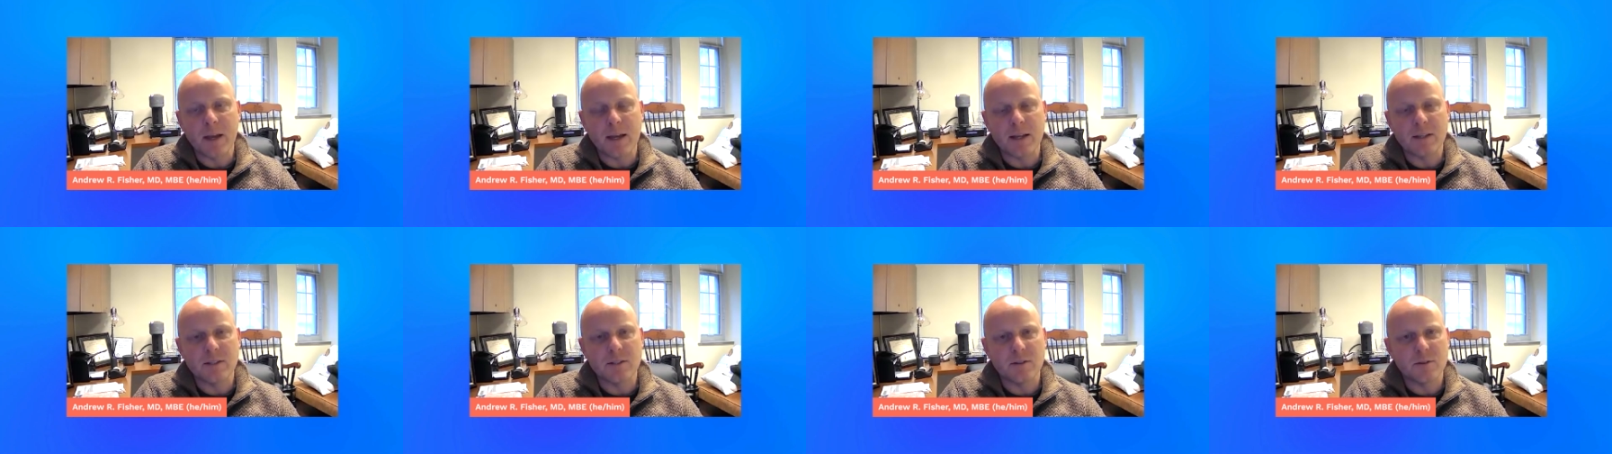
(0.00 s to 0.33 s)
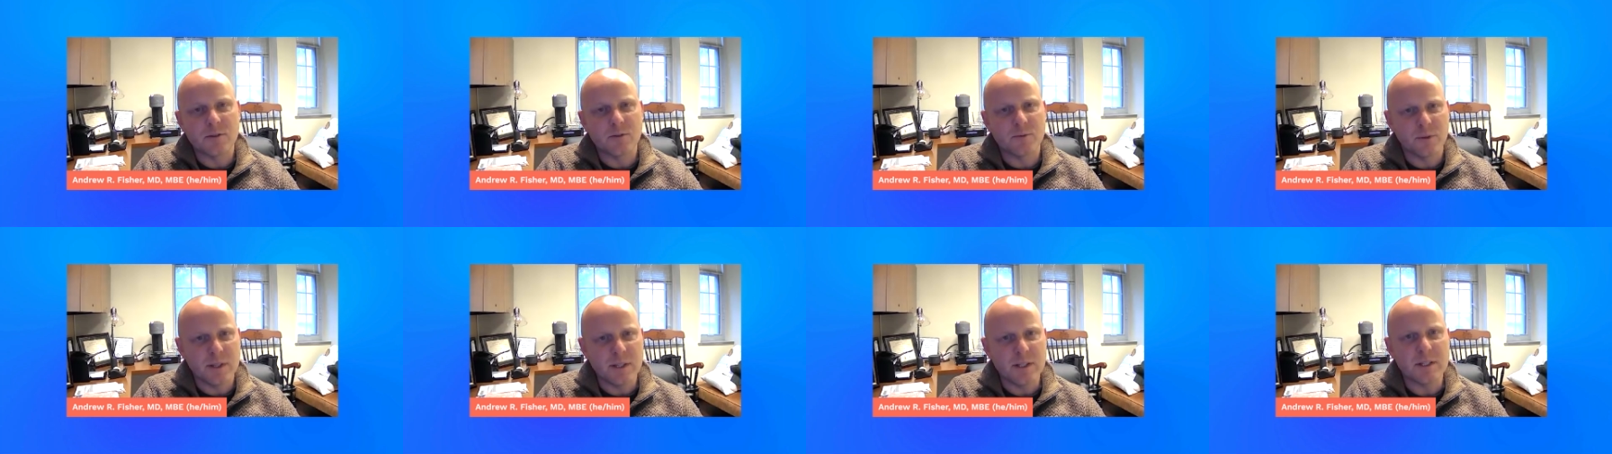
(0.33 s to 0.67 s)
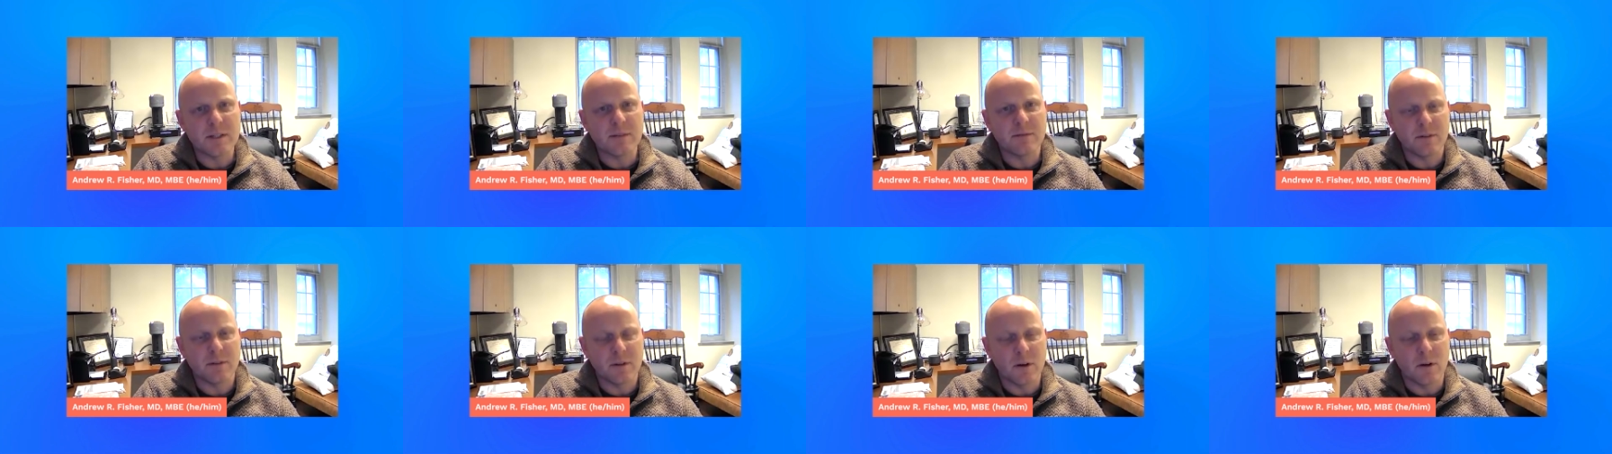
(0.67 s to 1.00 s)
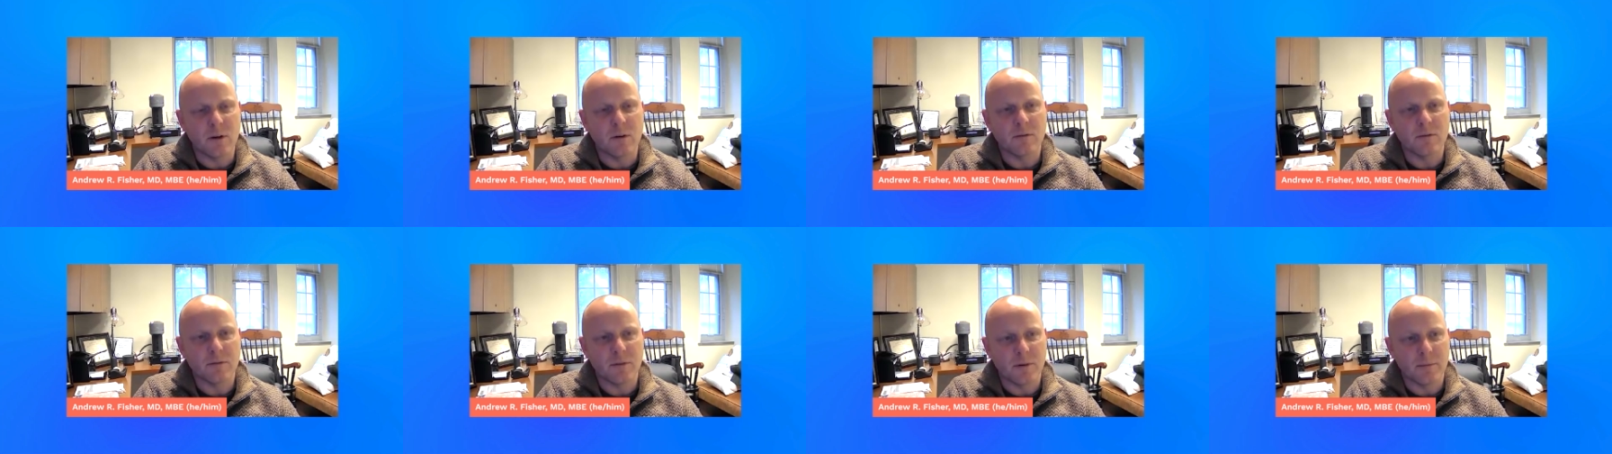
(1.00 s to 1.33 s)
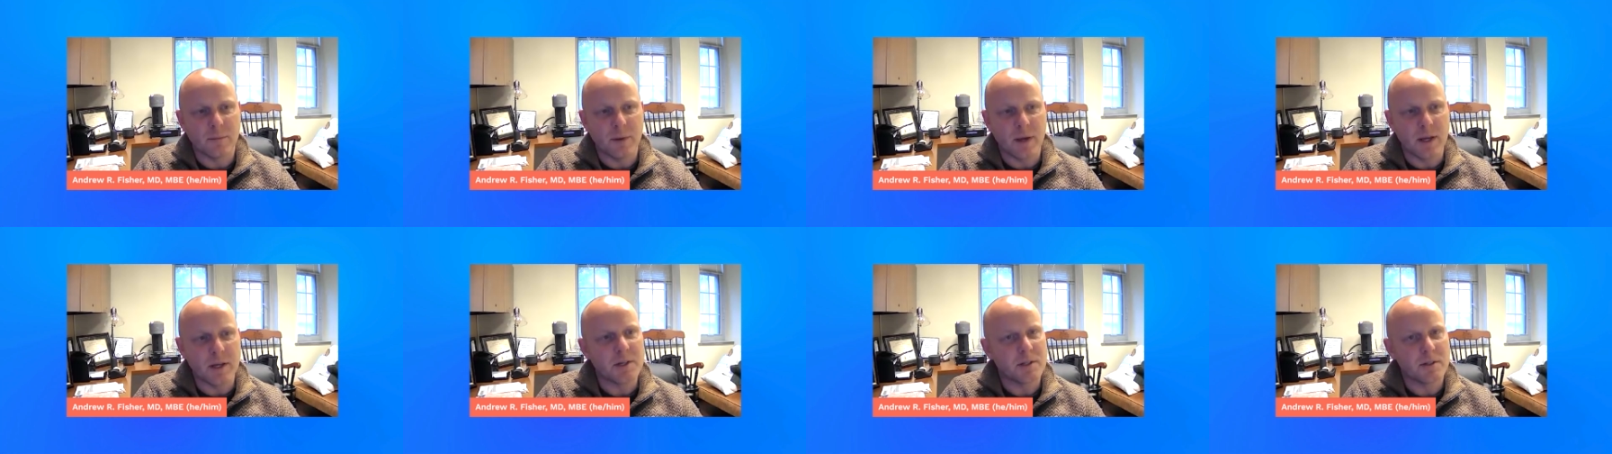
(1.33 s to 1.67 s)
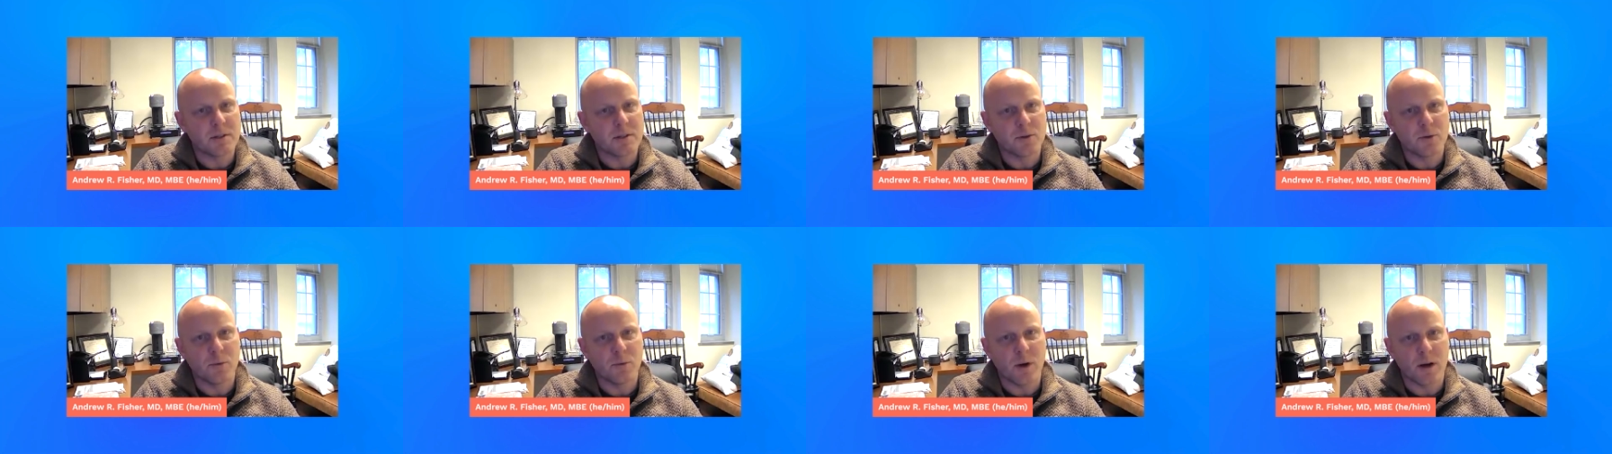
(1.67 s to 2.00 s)
and so it's really difficult for a
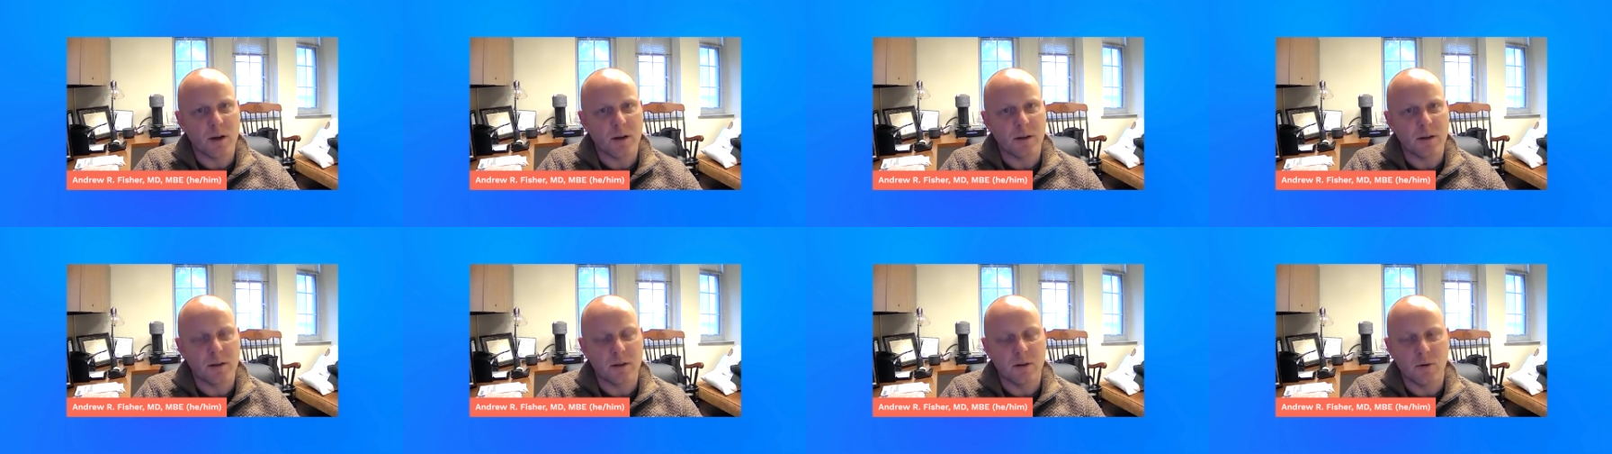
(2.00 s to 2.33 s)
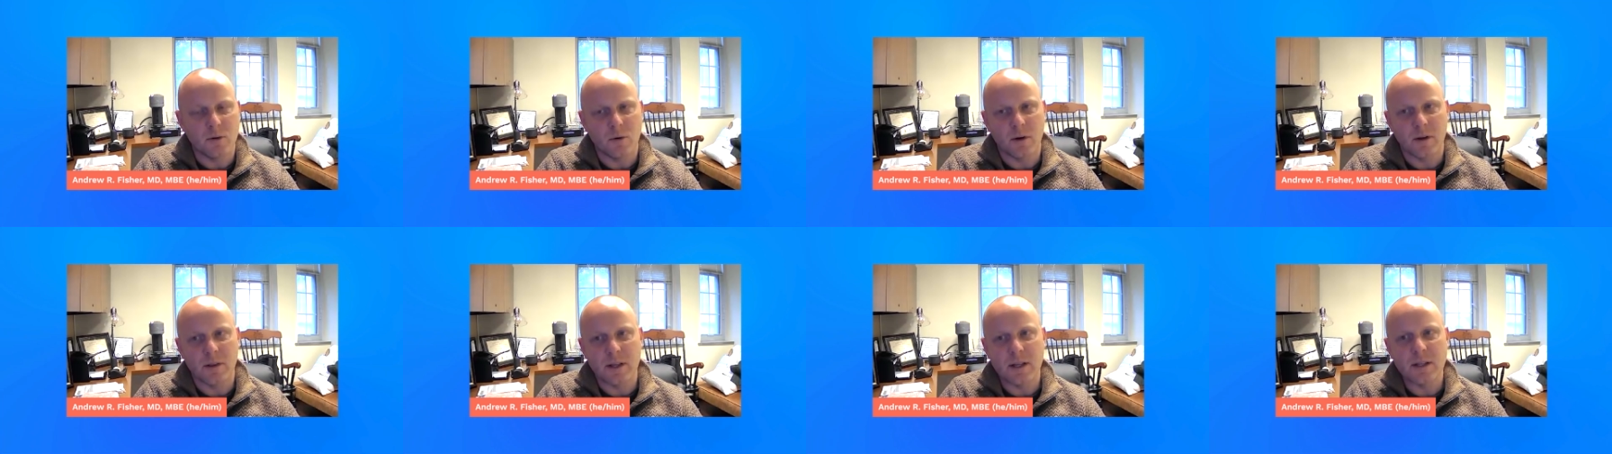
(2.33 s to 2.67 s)
patient to walk in the door.